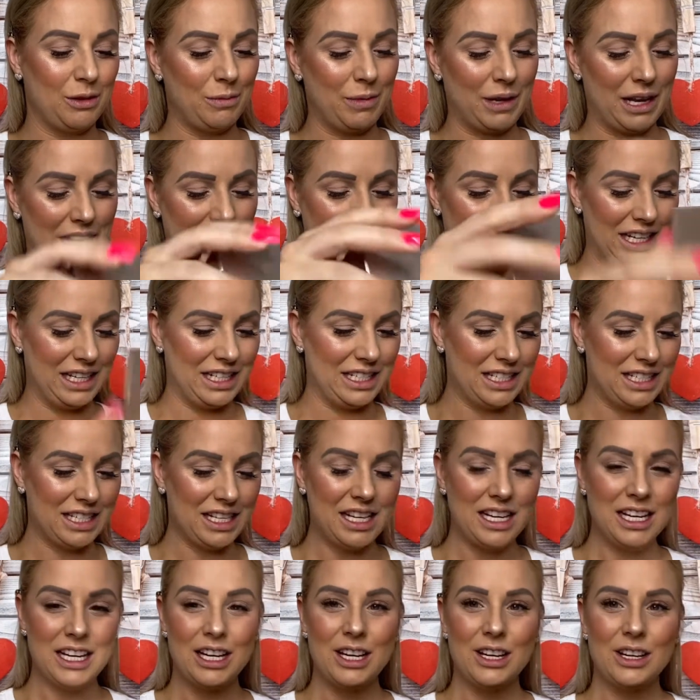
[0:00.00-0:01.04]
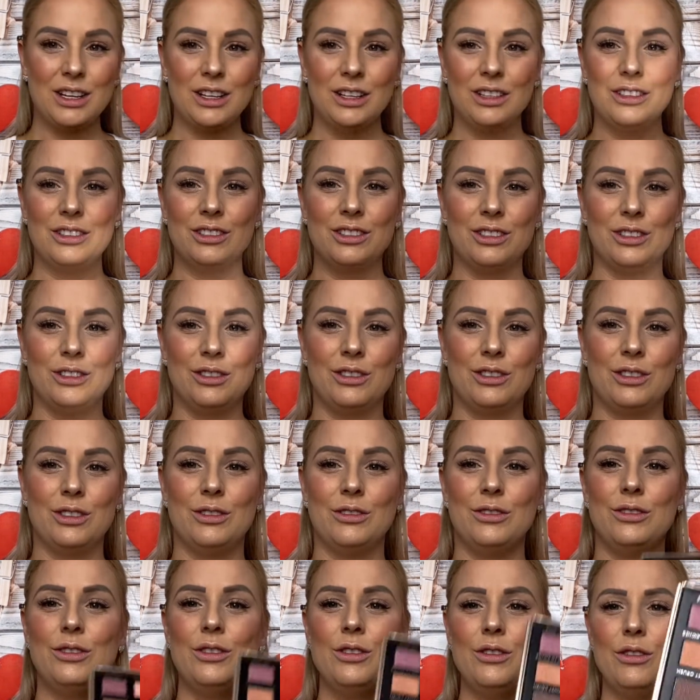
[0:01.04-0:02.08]
palette. Do, do,
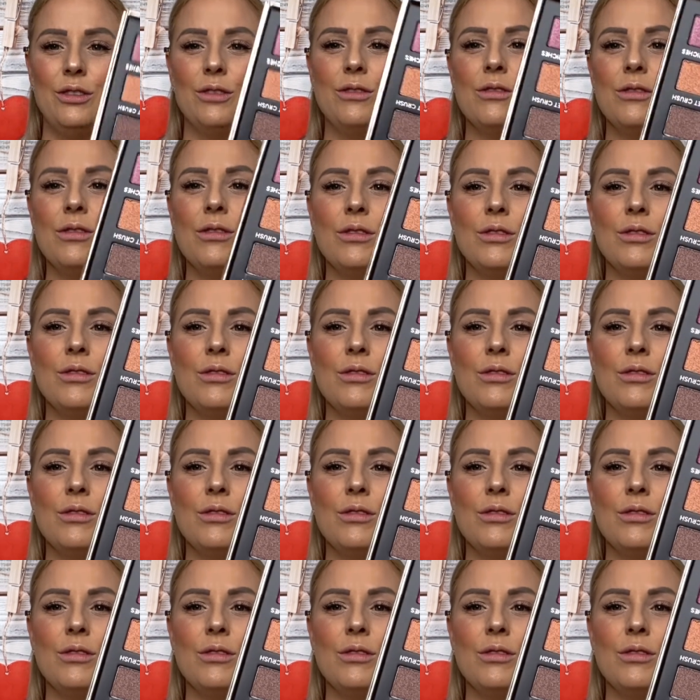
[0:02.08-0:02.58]
do.